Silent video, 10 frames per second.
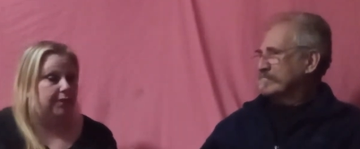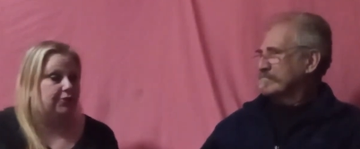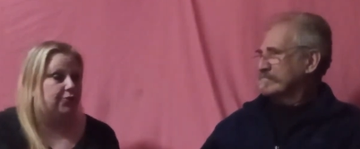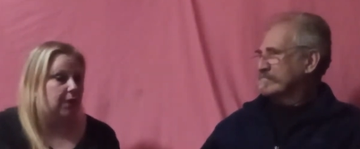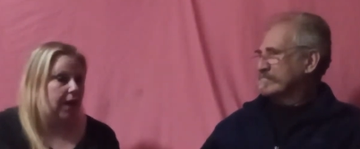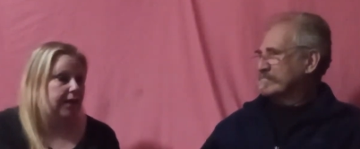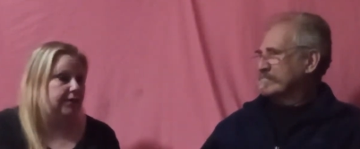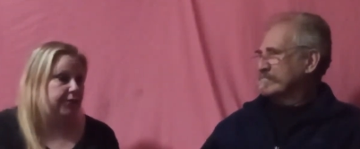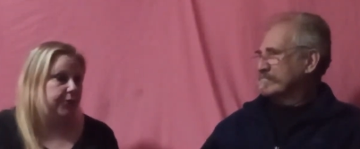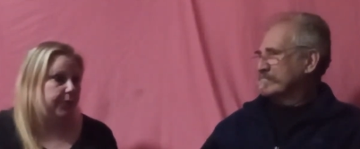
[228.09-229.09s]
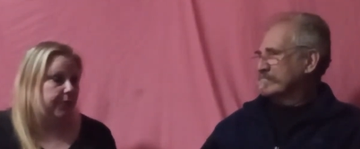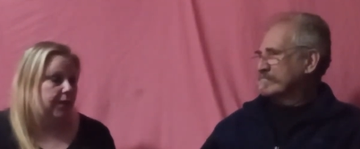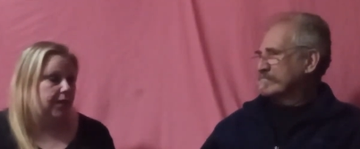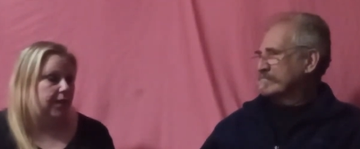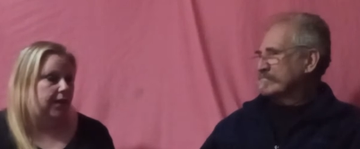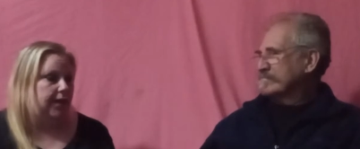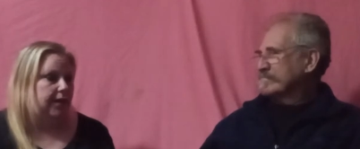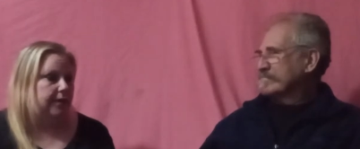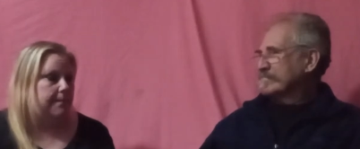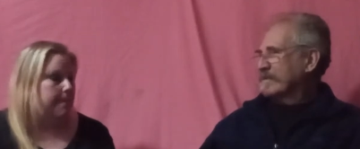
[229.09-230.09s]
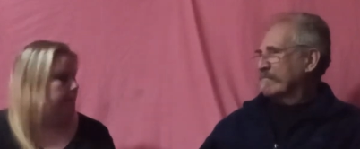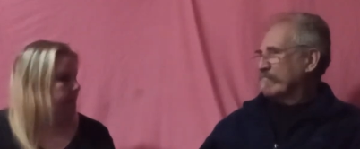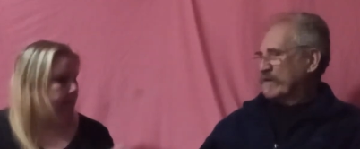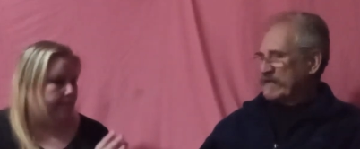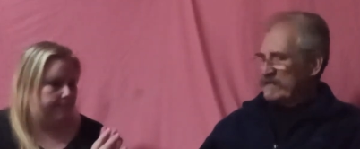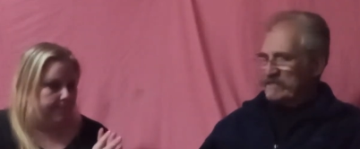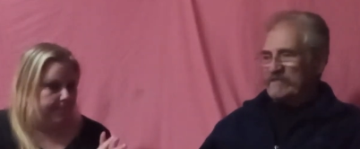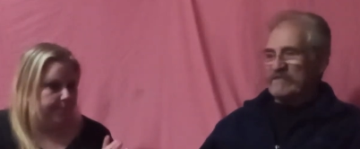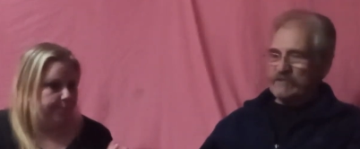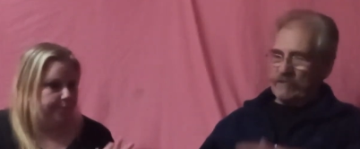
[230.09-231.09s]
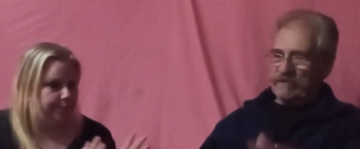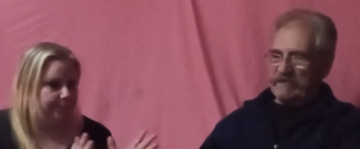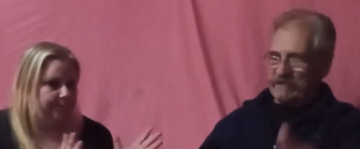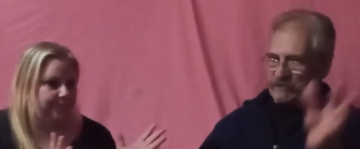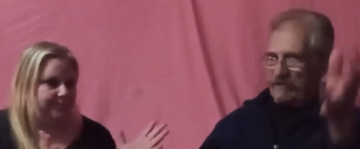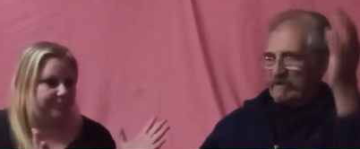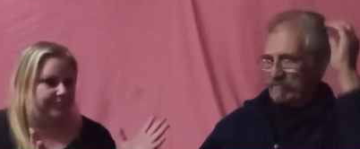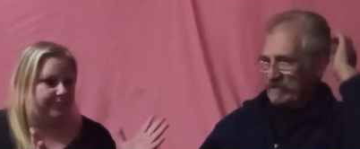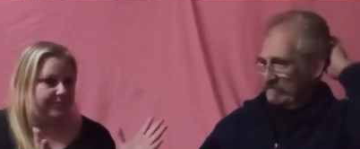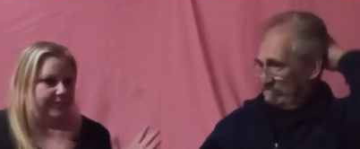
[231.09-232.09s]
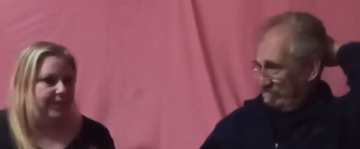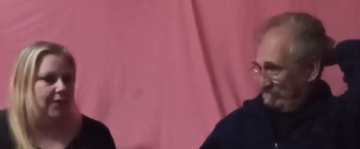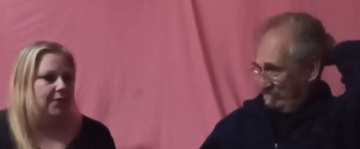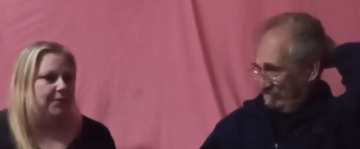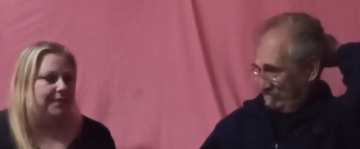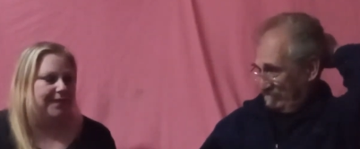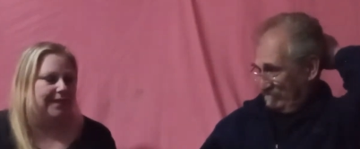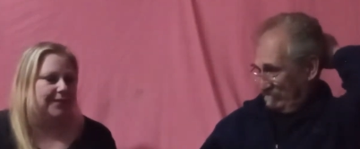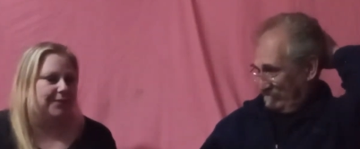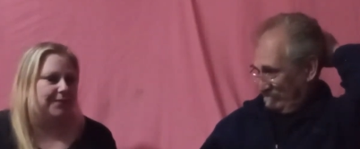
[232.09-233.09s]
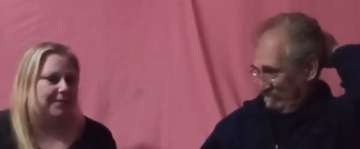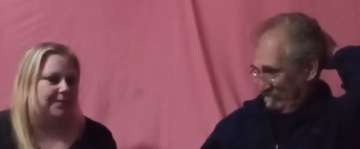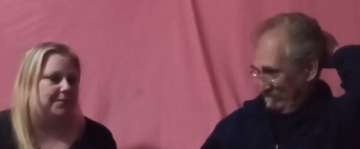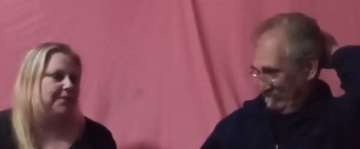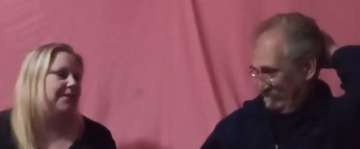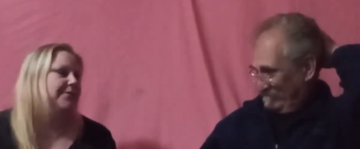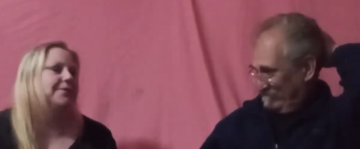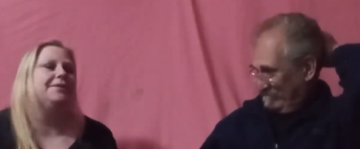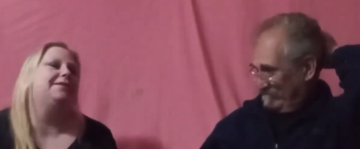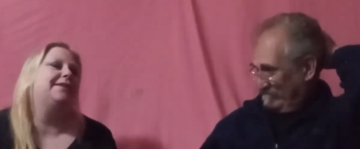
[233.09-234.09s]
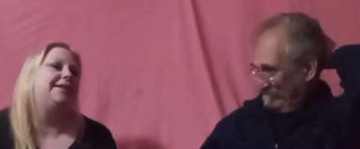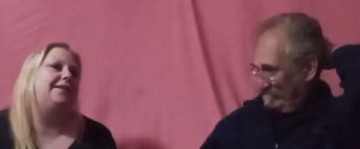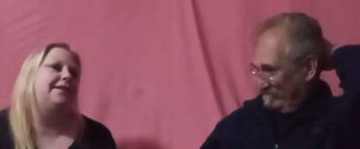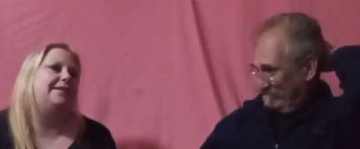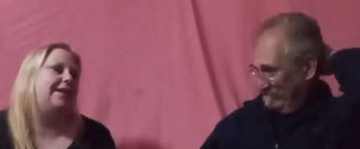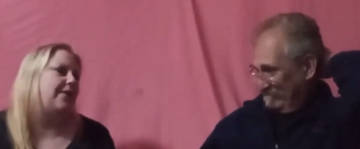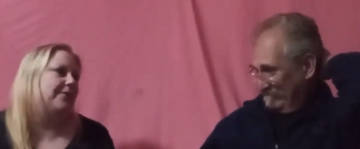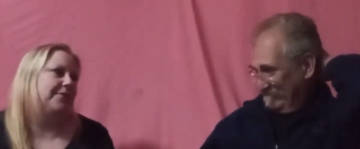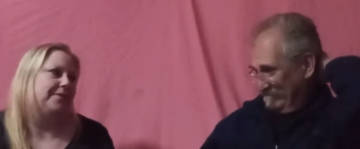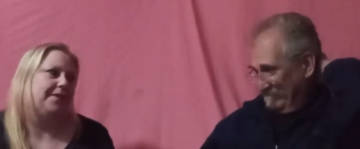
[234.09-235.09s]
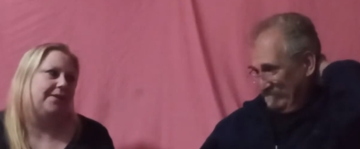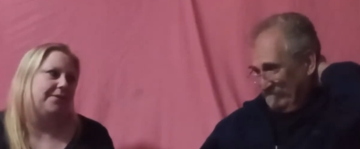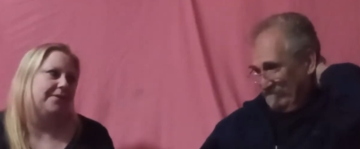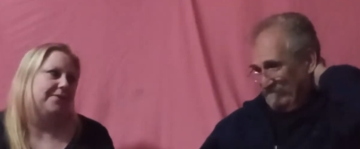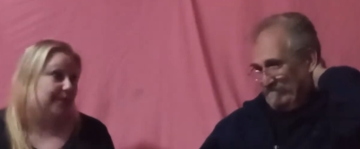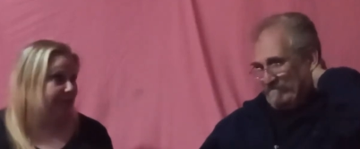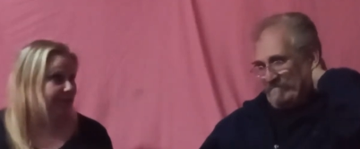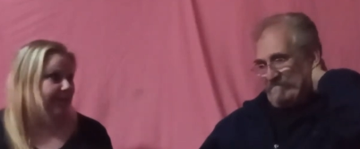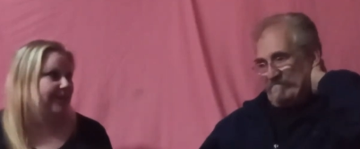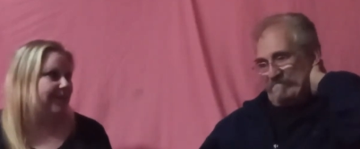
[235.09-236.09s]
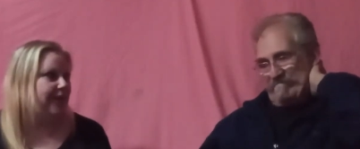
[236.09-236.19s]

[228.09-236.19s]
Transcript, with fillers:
Speaker 1: is trying to
Speaker 2: bring it into this organized crime ring.
Speaker 1: Well, you weren't saying it that way, were you? Were you saying it